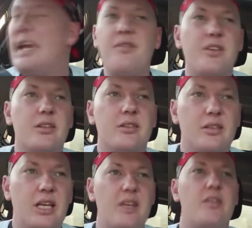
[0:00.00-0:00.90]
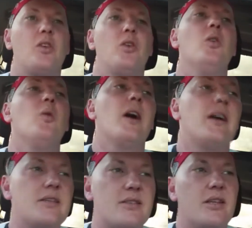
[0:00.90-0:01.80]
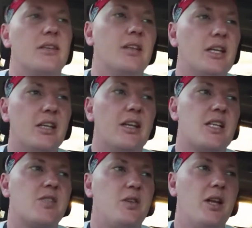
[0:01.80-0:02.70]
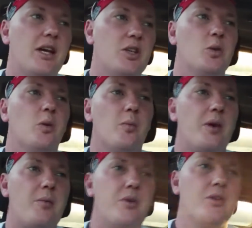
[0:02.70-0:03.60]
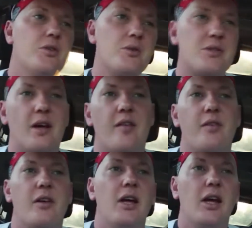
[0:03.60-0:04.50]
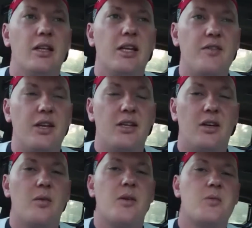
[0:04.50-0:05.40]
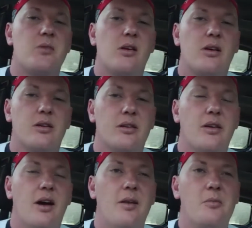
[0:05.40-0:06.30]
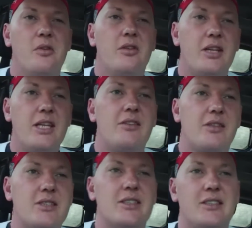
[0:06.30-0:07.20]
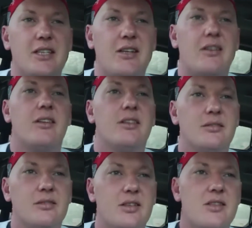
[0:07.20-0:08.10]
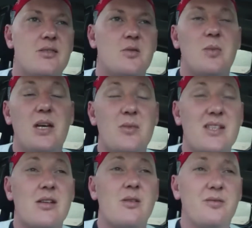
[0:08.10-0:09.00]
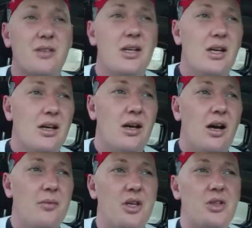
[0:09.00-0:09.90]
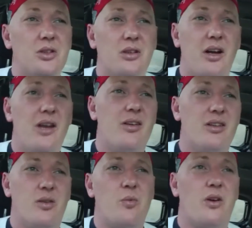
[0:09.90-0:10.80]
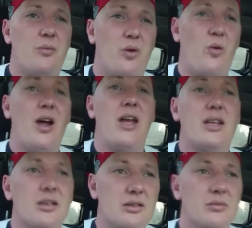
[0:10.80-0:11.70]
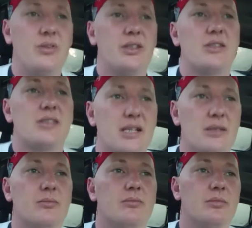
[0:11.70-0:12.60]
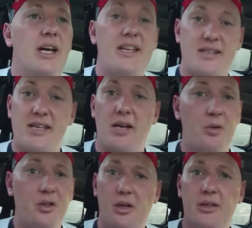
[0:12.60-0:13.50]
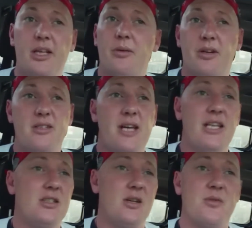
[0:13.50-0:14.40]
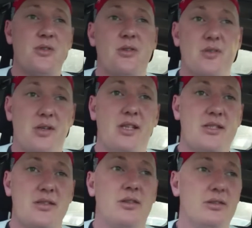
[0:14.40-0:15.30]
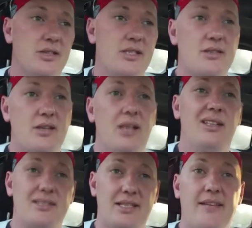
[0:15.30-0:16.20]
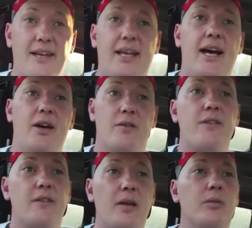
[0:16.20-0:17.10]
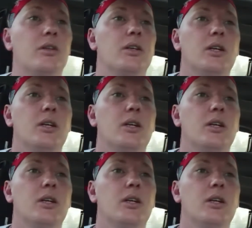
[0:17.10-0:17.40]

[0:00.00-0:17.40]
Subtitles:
even cool ways that in your last few days you want people do stuff, leave it in the comments below. I'd be really interested to hear it. Because me, myself, I'm not sure. I know I don't want a parade, but, and as I said, I'm not going anywhere anytime soon, so let's take that card off the table.